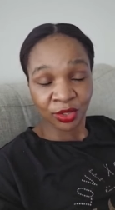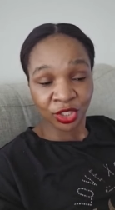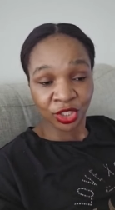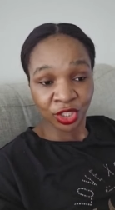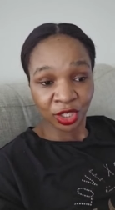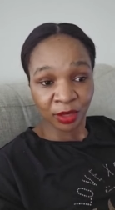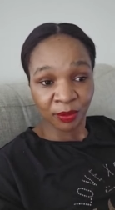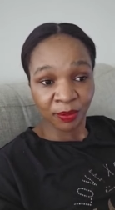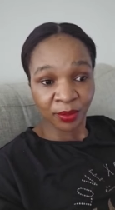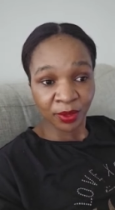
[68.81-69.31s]

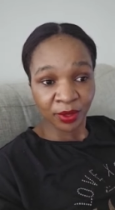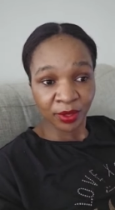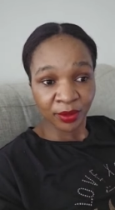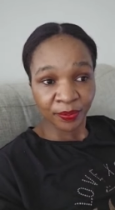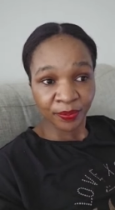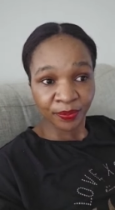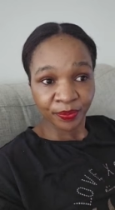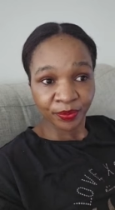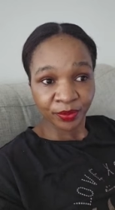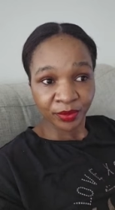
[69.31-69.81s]
cheap.
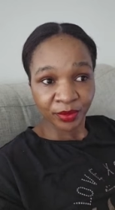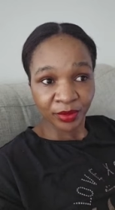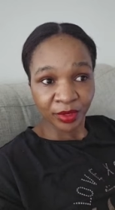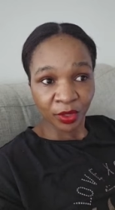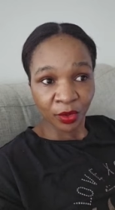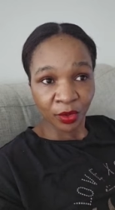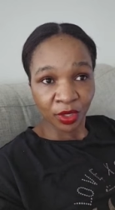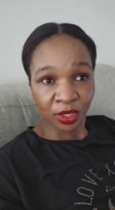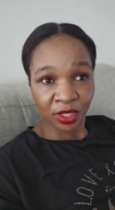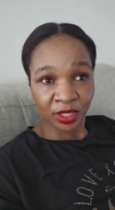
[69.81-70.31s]

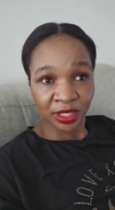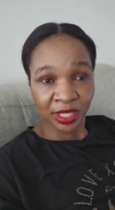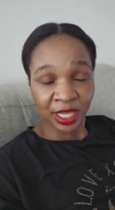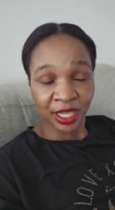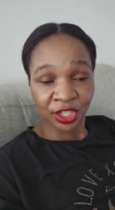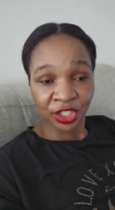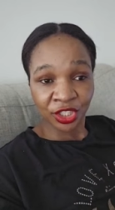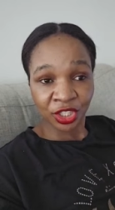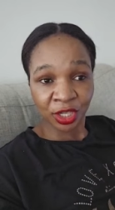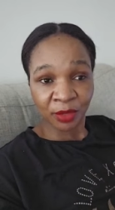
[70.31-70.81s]

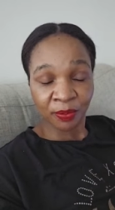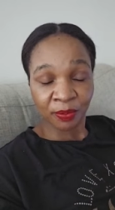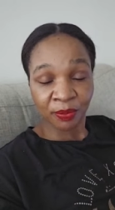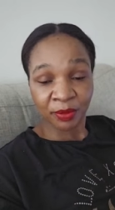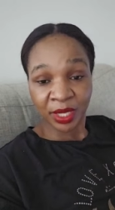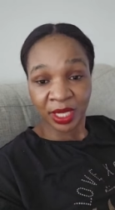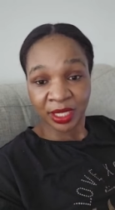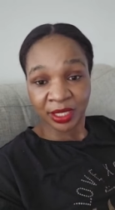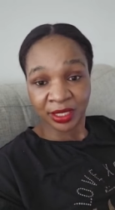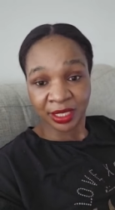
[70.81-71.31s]
Saying cheap
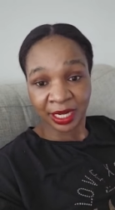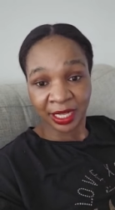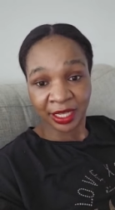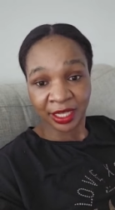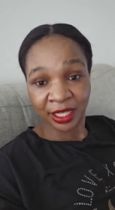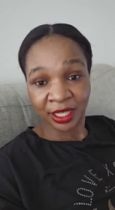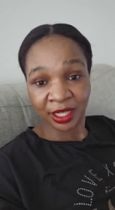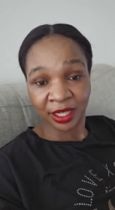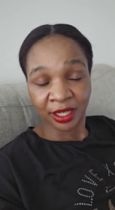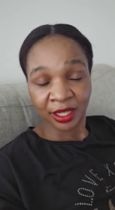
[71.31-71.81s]
means
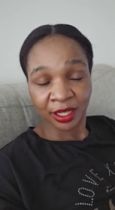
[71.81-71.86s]
like